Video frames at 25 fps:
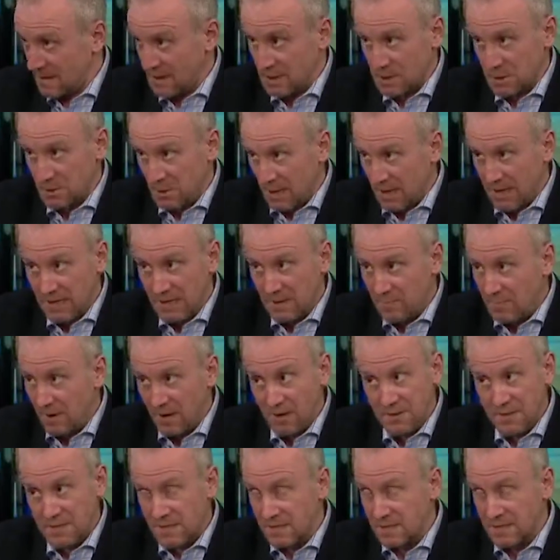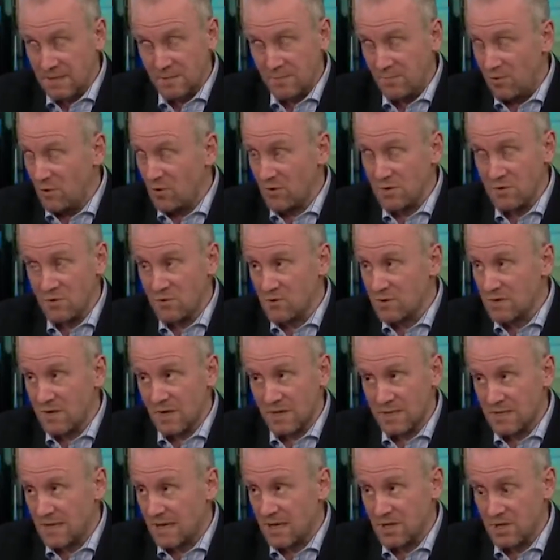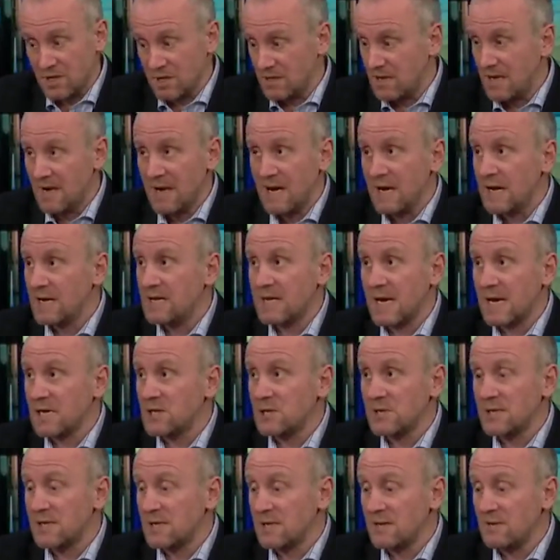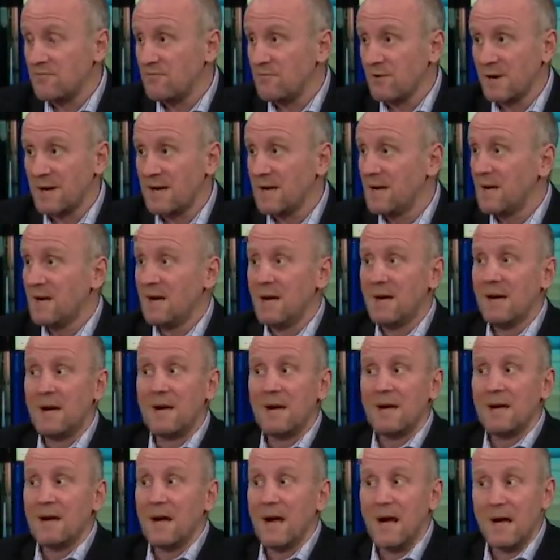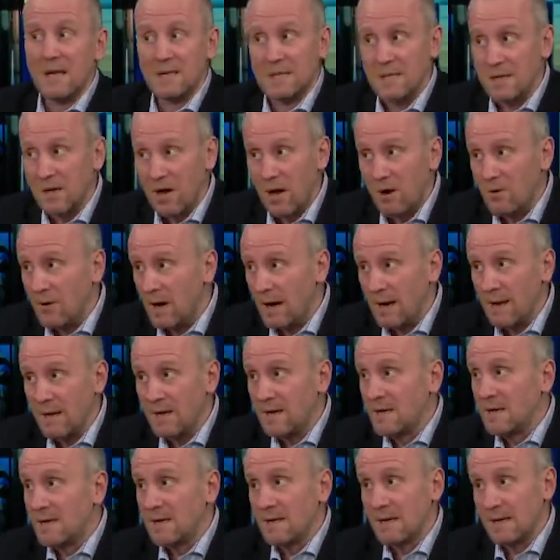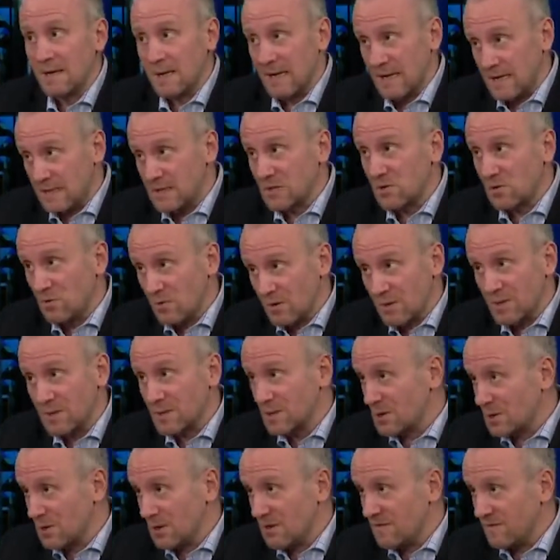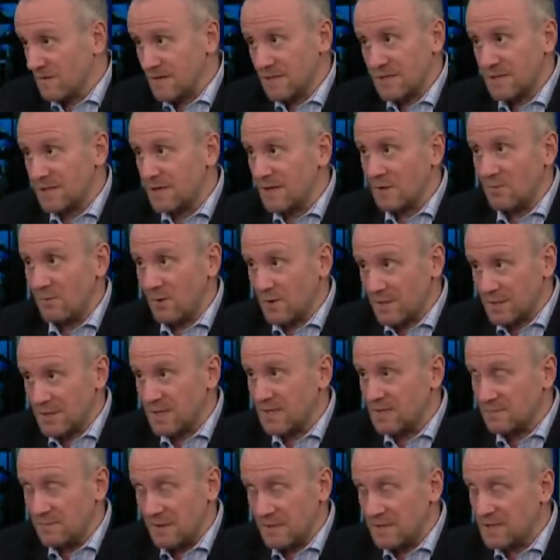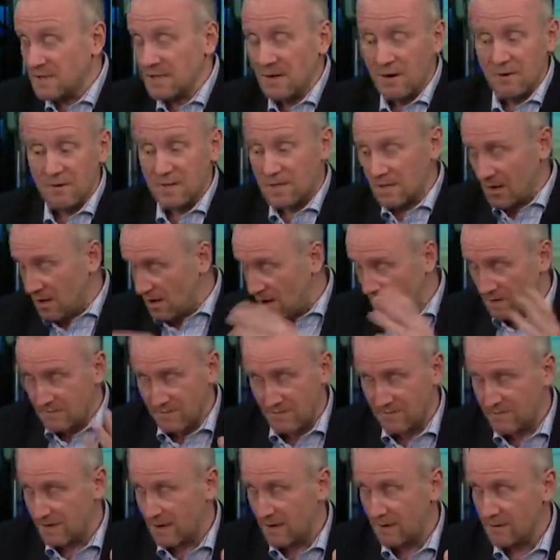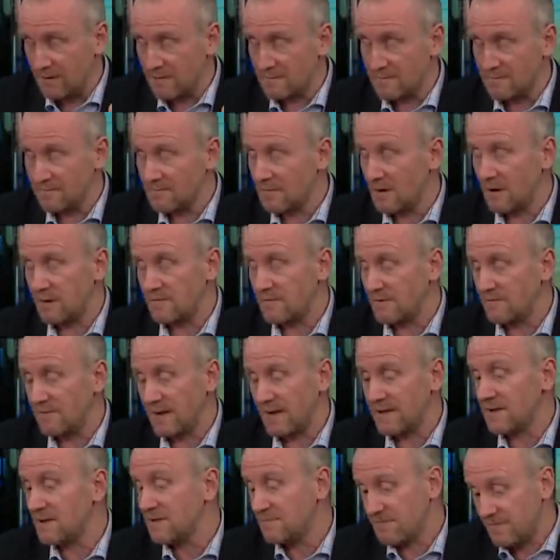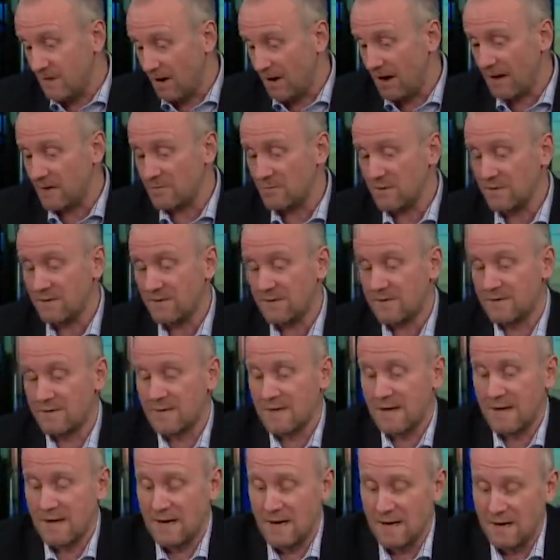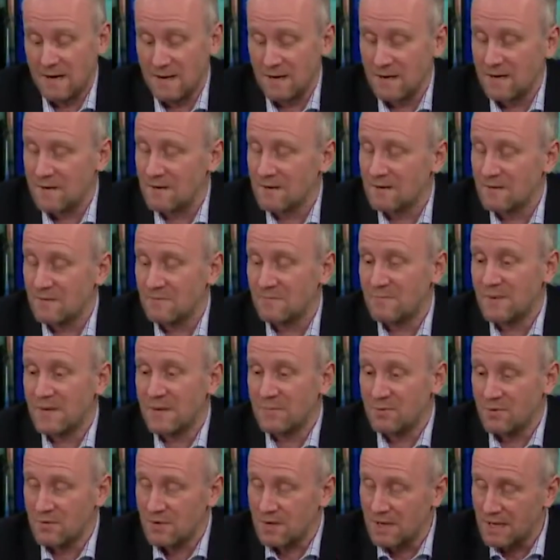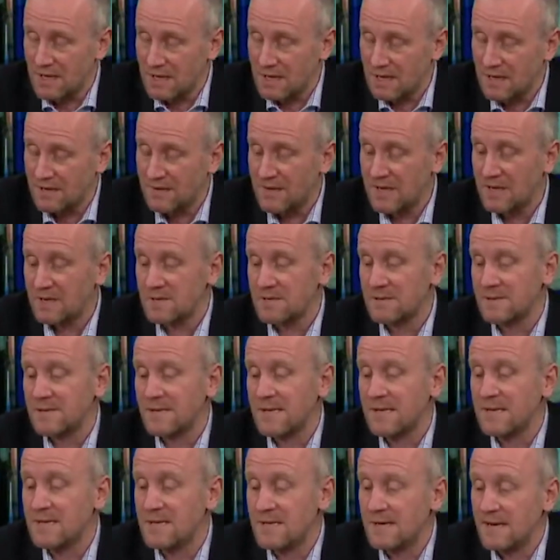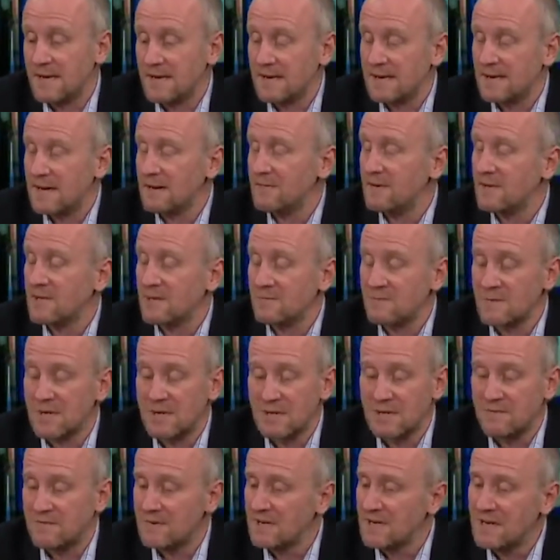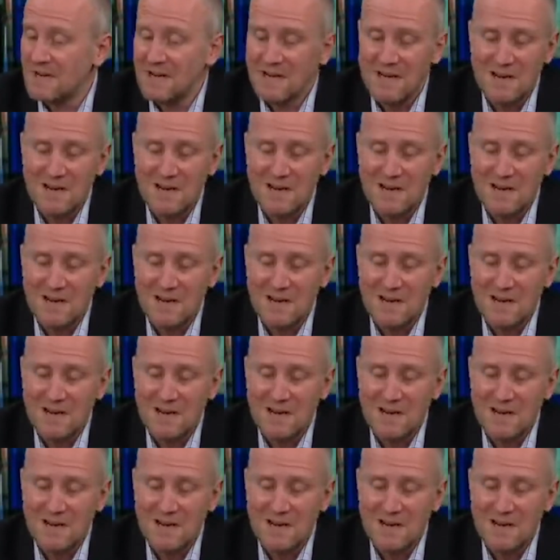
Australia Post is an important organisation. It's actually delivering a slower, less good service than it was 6 months ago. It's overflooded, fine with people clicking things on the internet and having them delivered.